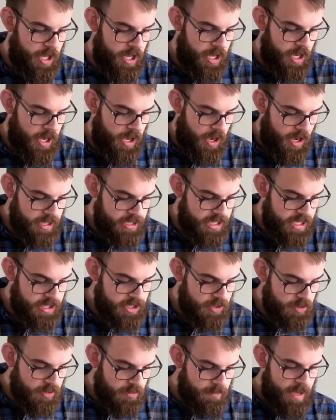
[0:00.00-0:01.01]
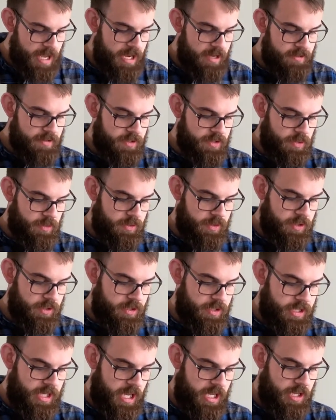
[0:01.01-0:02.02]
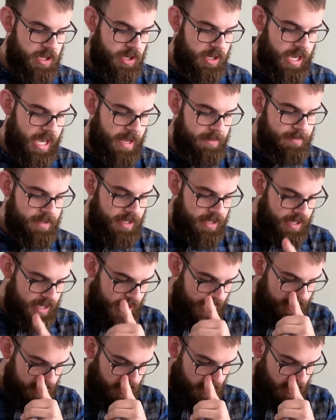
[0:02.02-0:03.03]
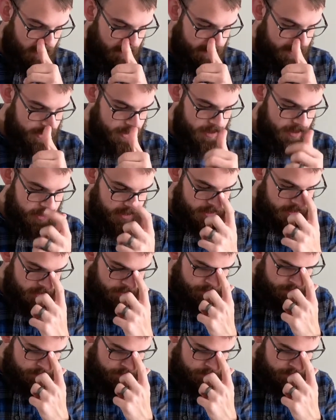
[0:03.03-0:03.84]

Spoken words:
It says, so the band of soldiers and their captain and the officers